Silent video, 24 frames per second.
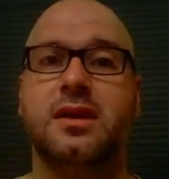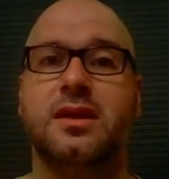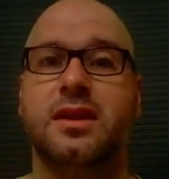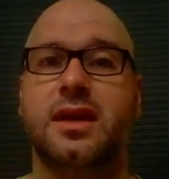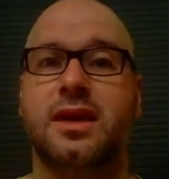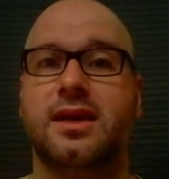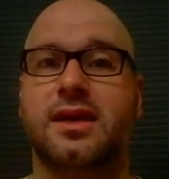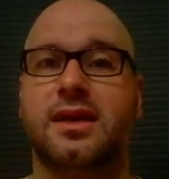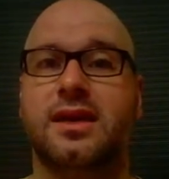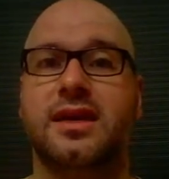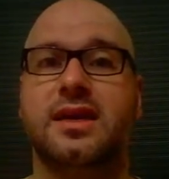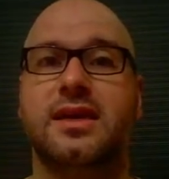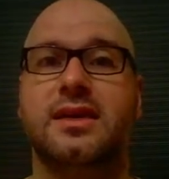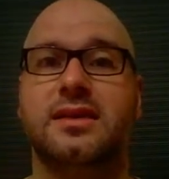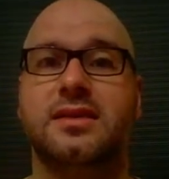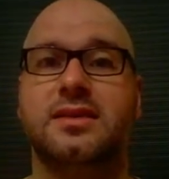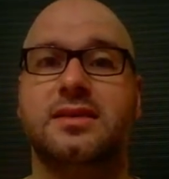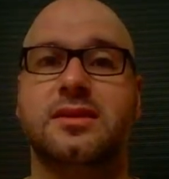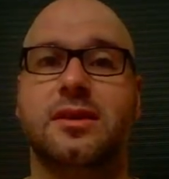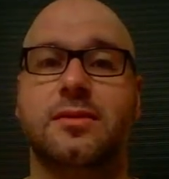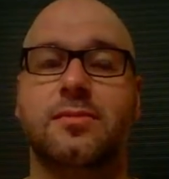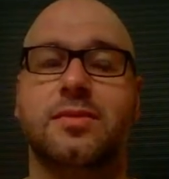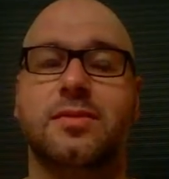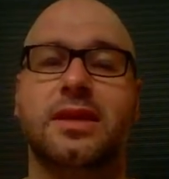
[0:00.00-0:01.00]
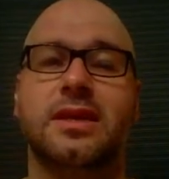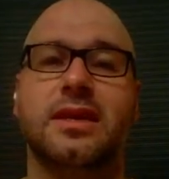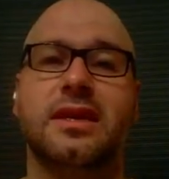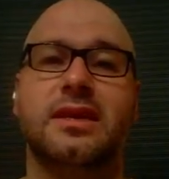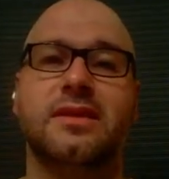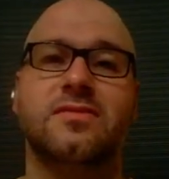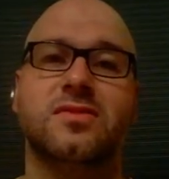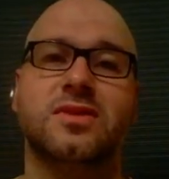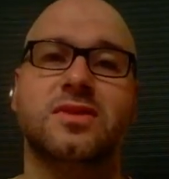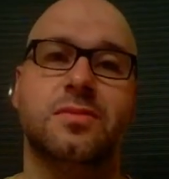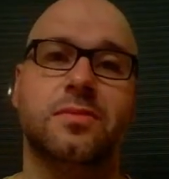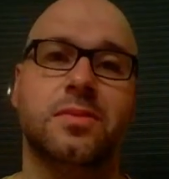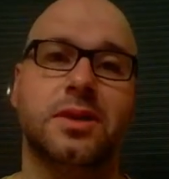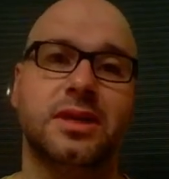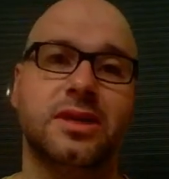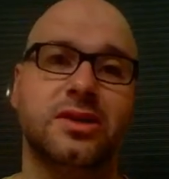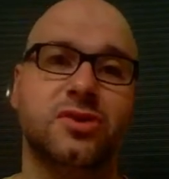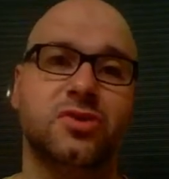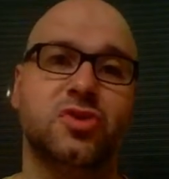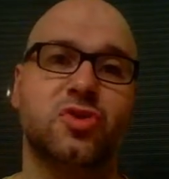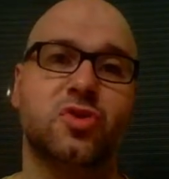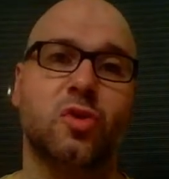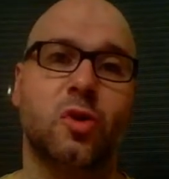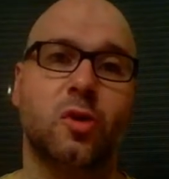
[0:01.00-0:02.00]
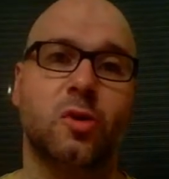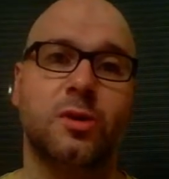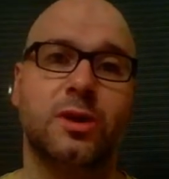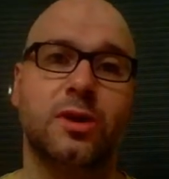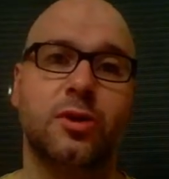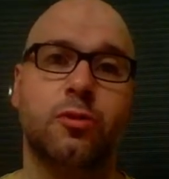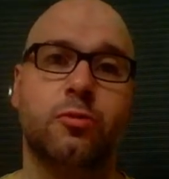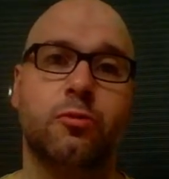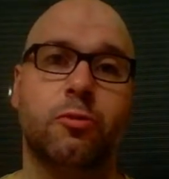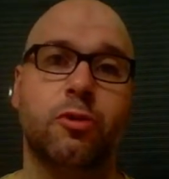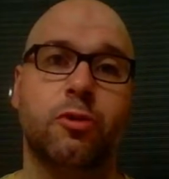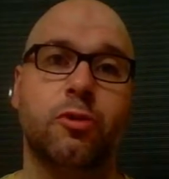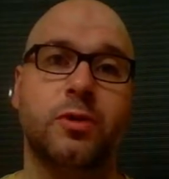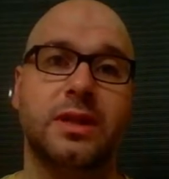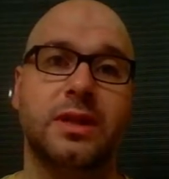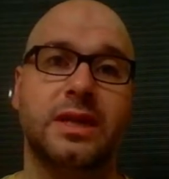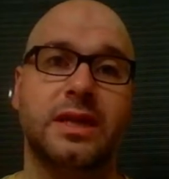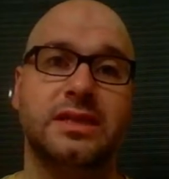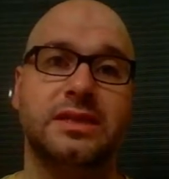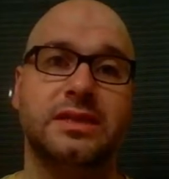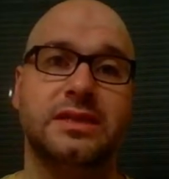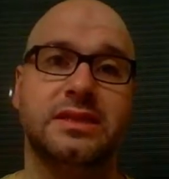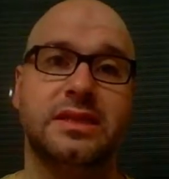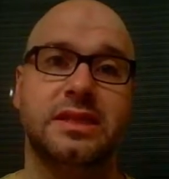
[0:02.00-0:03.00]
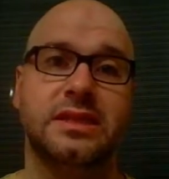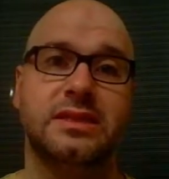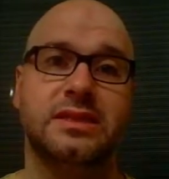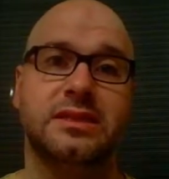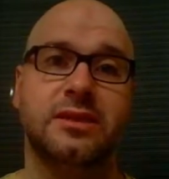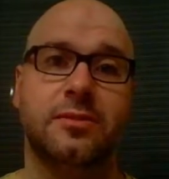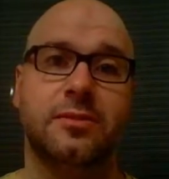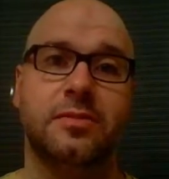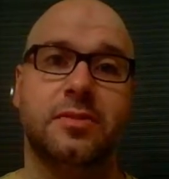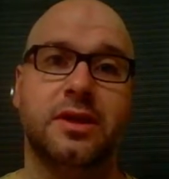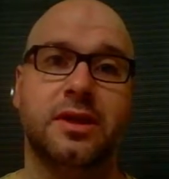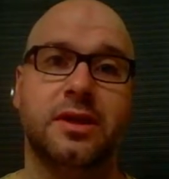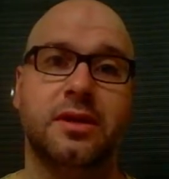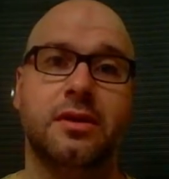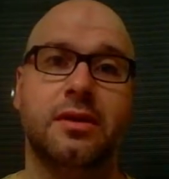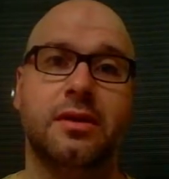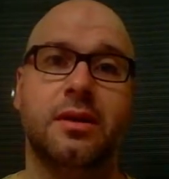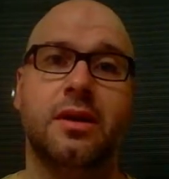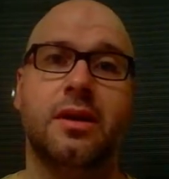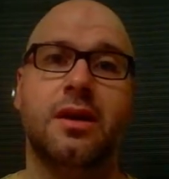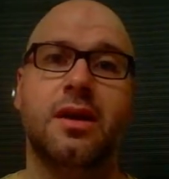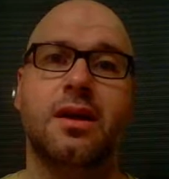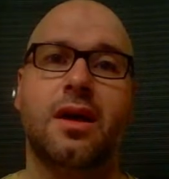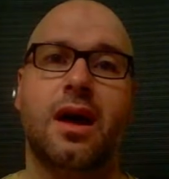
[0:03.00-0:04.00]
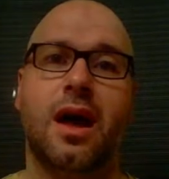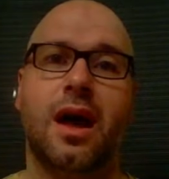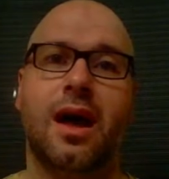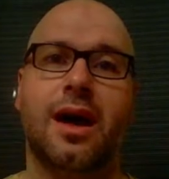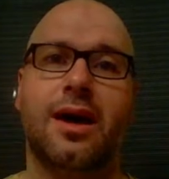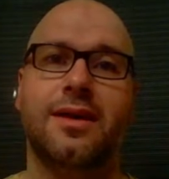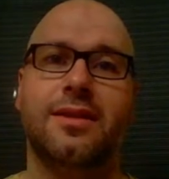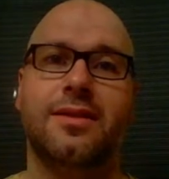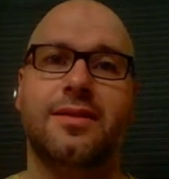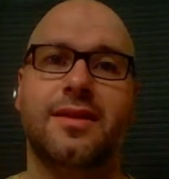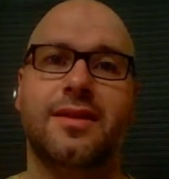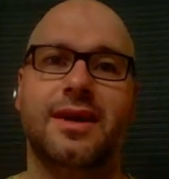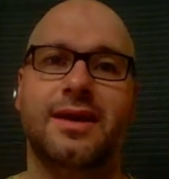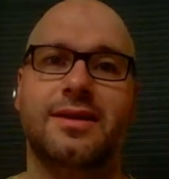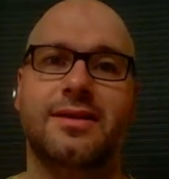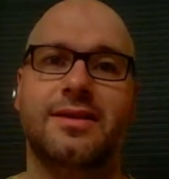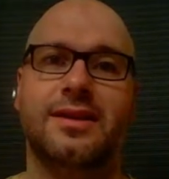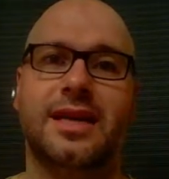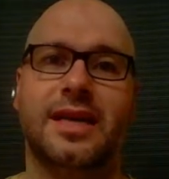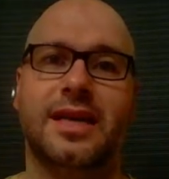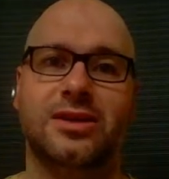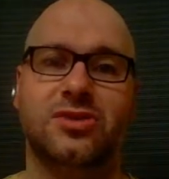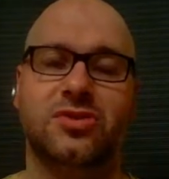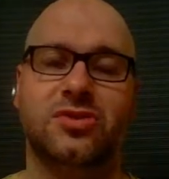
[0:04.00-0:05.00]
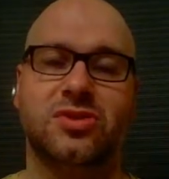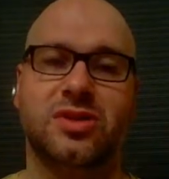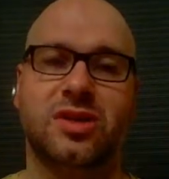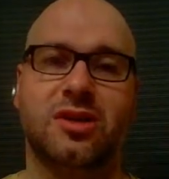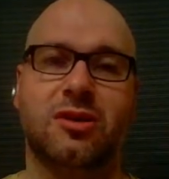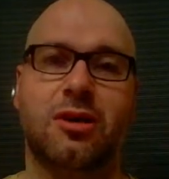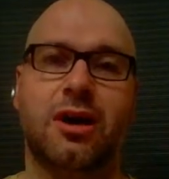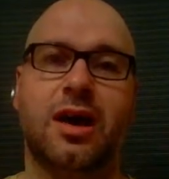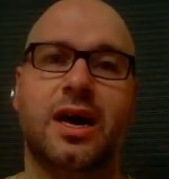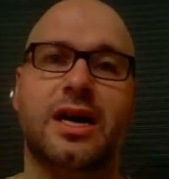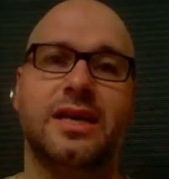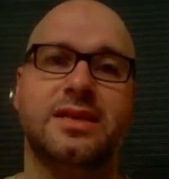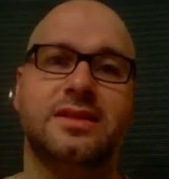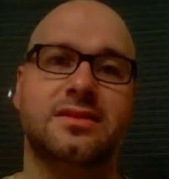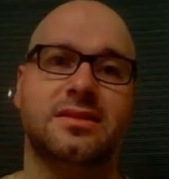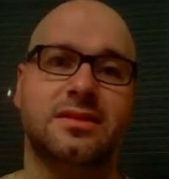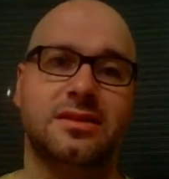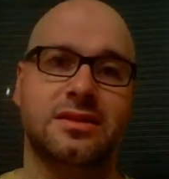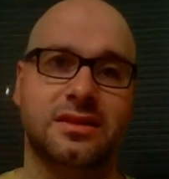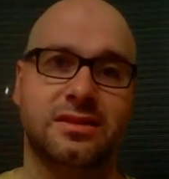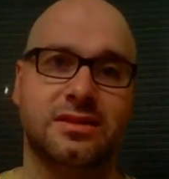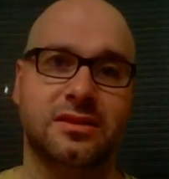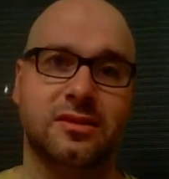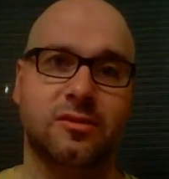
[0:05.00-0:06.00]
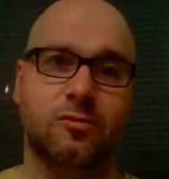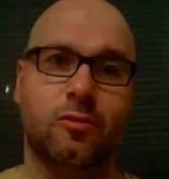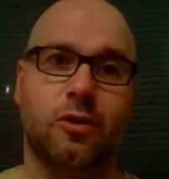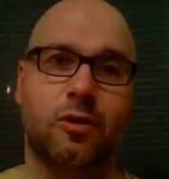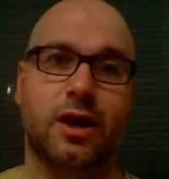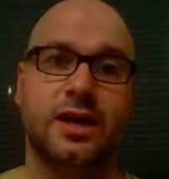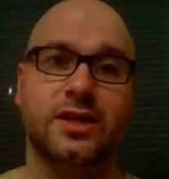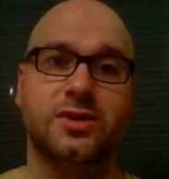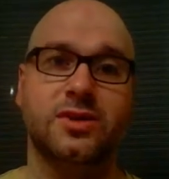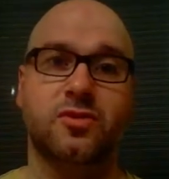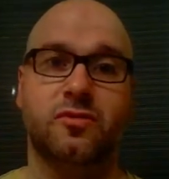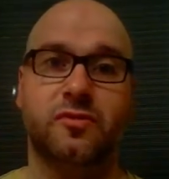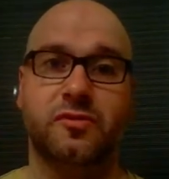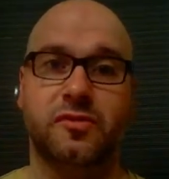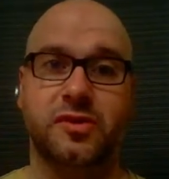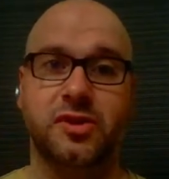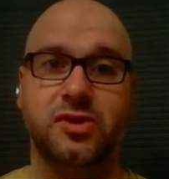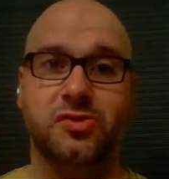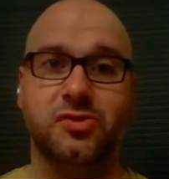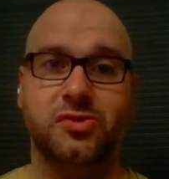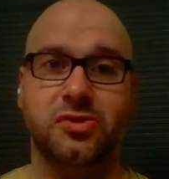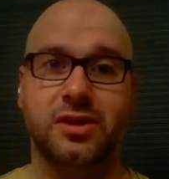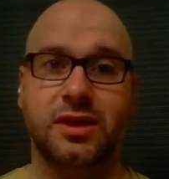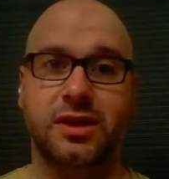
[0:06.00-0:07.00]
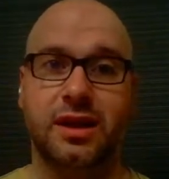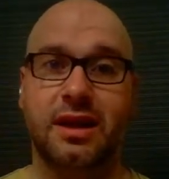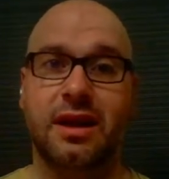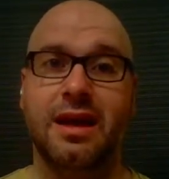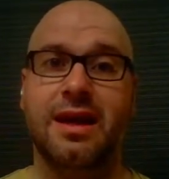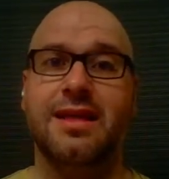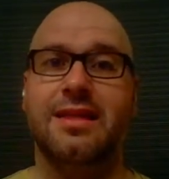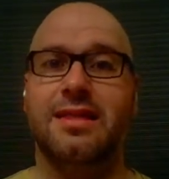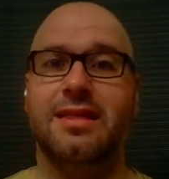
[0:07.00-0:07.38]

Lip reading: that again is something that if somebody is scrolling through and they see something that catches their eye statistic-wise or visually,